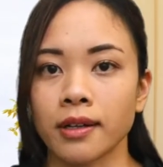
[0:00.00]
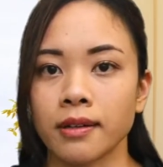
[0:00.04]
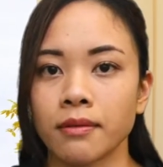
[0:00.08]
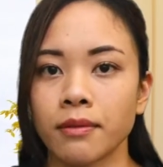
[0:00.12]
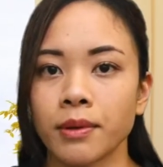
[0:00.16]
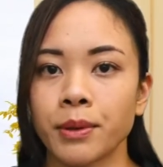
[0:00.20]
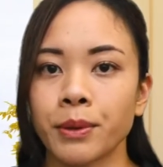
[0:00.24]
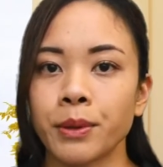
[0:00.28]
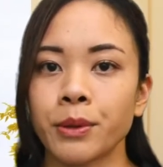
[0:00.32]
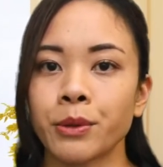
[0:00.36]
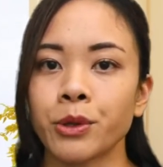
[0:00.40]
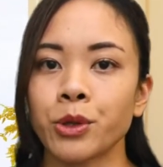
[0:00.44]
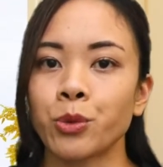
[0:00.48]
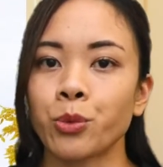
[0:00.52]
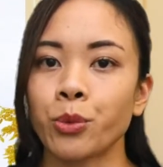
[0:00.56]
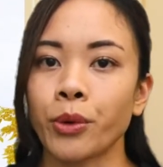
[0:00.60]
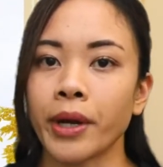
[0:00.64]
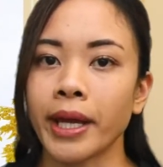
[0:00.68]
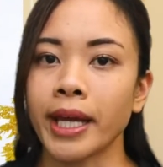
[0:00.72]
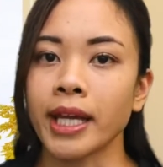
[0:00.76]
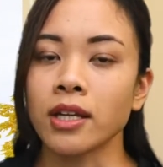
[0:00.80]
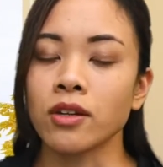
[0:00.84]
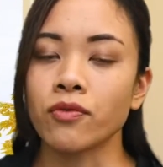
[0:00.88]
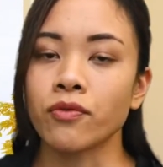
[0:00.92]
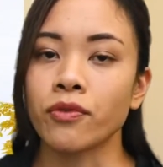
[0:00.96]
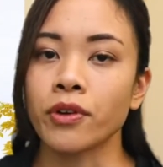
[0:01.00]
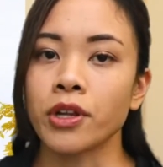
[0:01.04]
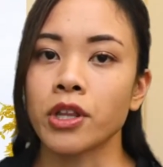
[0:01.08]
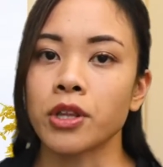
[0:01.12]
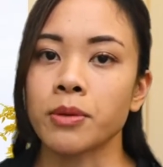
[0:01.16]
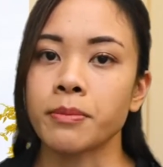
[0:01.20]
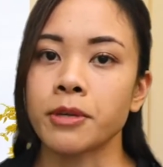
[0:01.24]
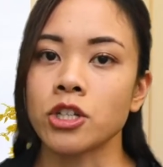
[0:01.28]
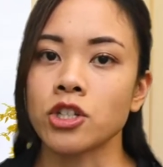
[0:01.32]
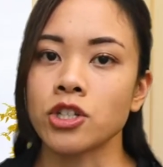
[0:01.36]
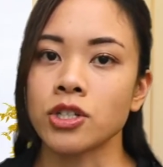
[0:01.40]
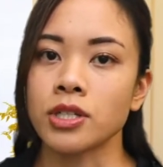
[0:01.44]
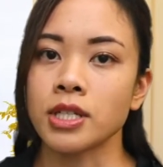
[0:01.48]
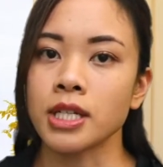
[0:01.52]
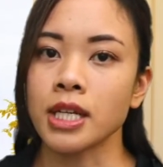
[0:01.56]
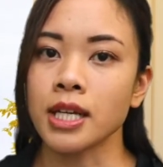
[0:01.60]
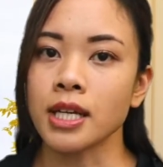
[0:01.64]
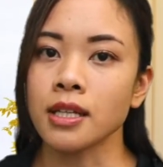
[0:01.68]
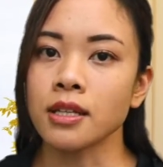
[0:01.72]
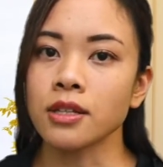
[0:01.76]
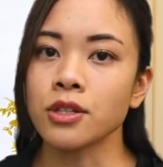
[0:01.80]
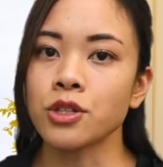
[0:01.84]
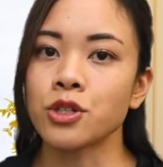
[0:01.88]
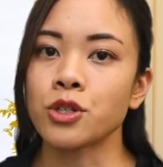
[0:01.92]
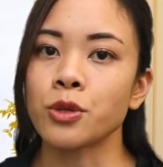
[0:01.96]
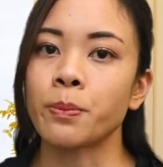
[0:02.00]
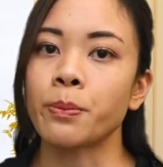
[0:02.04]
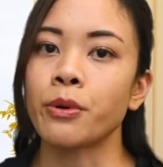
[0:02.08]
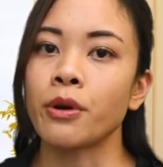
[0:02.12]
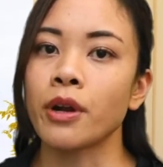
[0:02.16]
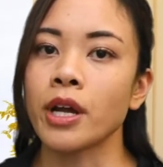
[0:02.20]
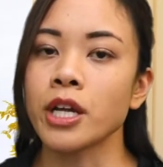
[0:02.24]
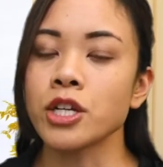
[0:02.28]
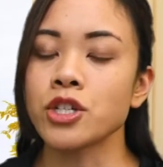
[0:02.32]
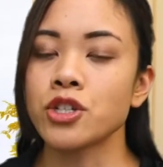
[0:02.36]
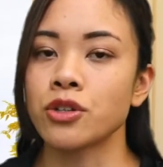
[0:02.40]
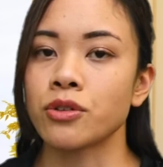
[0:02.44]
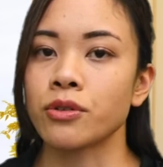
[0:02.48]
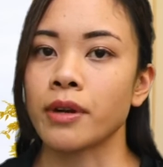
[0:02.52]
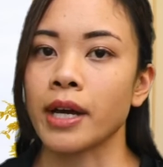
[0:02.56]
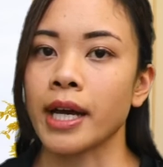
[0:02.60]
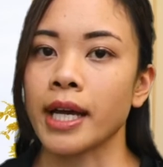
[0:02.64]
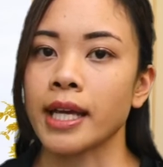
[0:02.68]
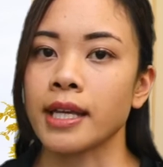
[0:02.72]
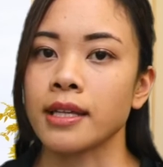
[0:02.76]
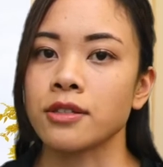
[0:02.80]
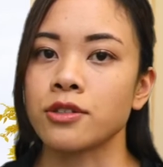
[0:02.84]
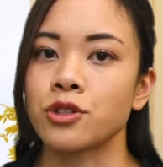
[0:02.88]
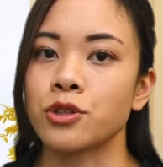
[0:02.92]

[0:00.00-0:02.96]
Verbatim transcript: we would wait for the machine to pressurize